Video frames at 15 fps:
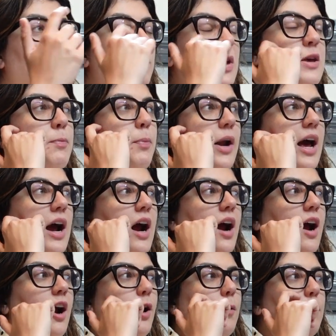people
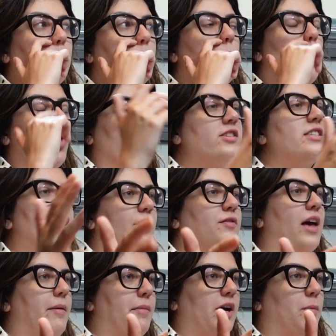are more sick
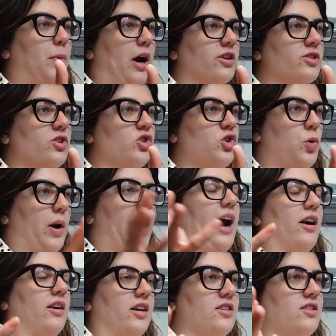of them in comparison to an
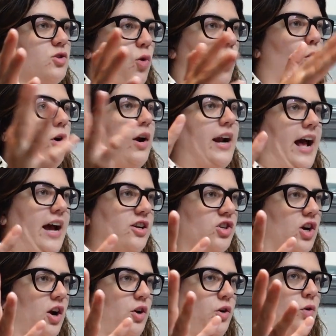artist or an
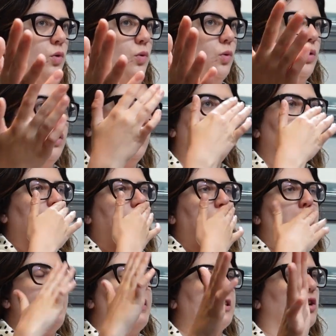actor who
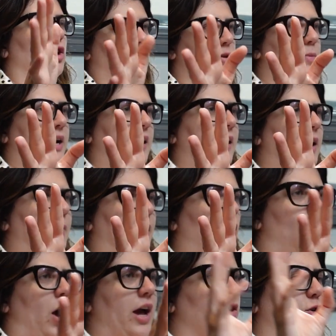maybe has also been a little
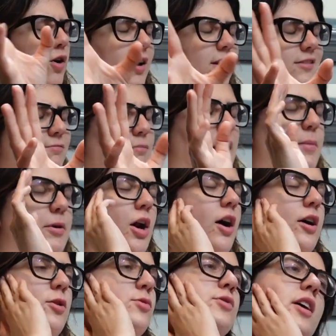bit quiet or maybe
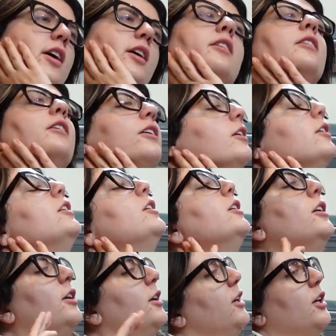not using
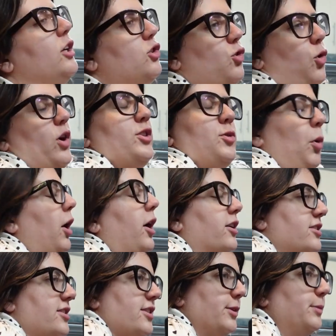choice
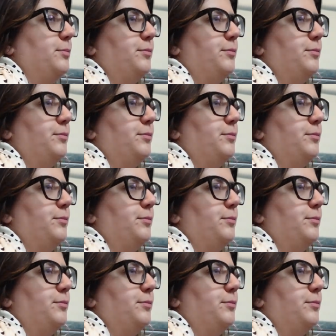words.